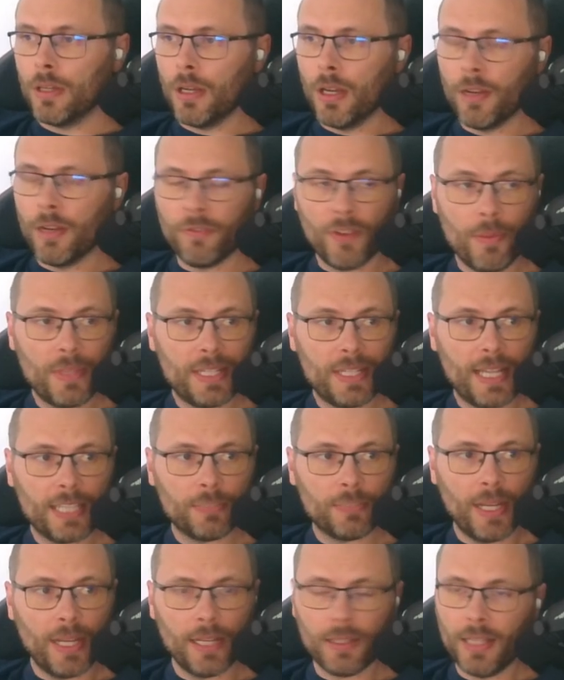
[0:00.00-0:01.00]
from the
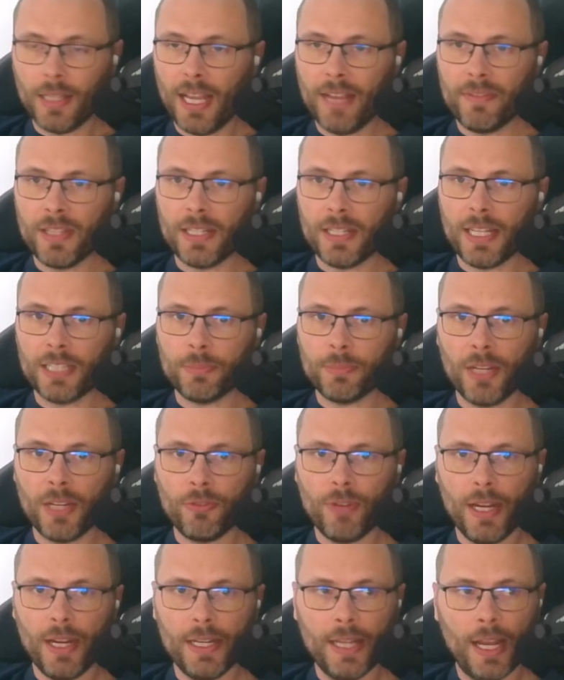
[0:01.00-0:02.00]
test bank, live in the test
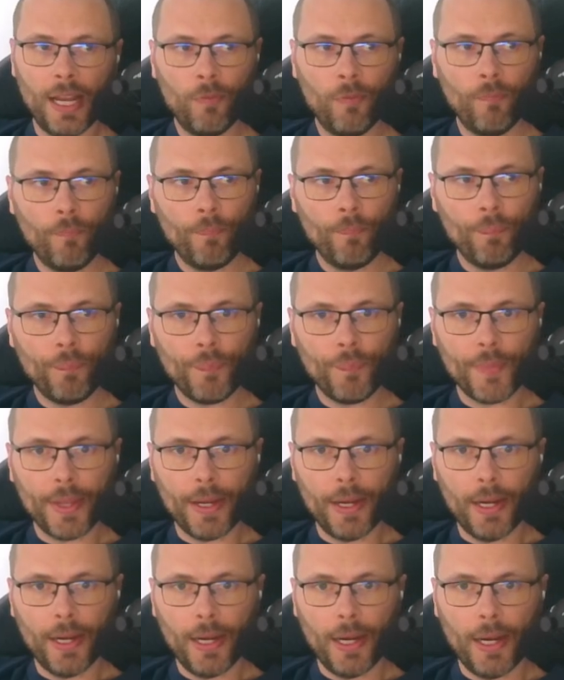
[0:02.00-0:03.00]
bank right now
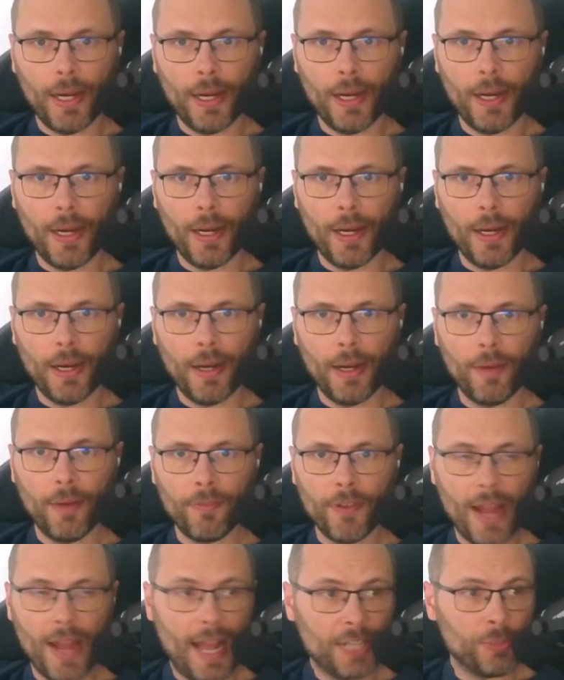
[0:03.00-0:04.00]

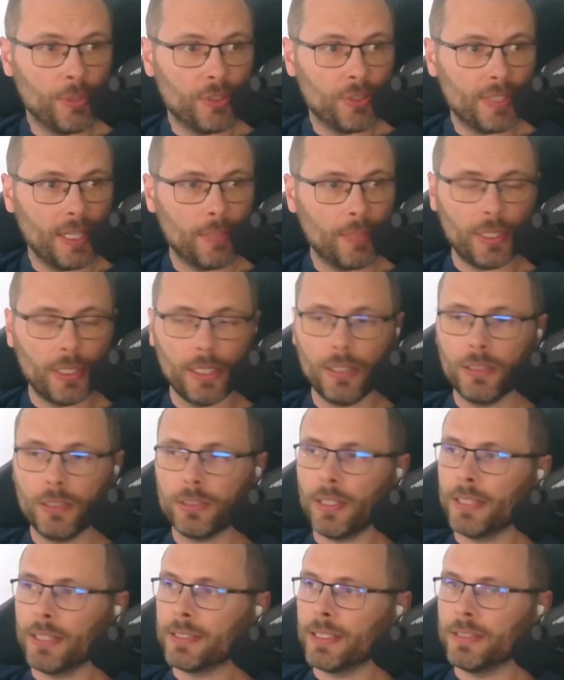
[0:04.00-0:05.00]
for attribute sampling.
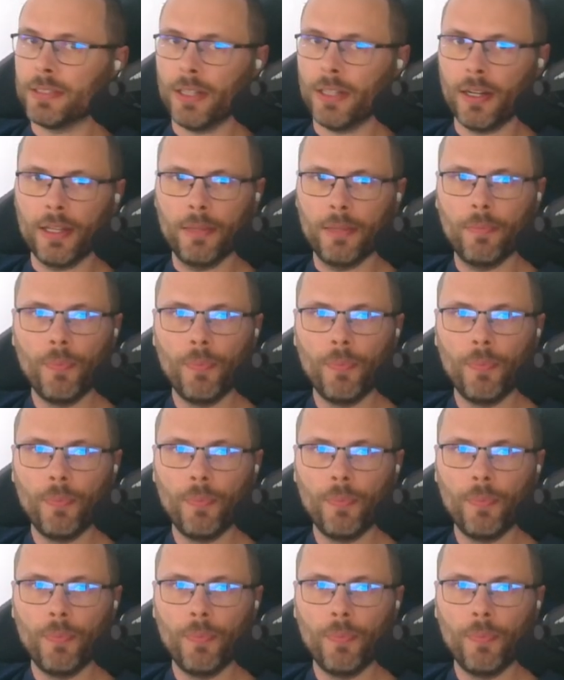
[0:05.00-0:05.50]
So let's get started.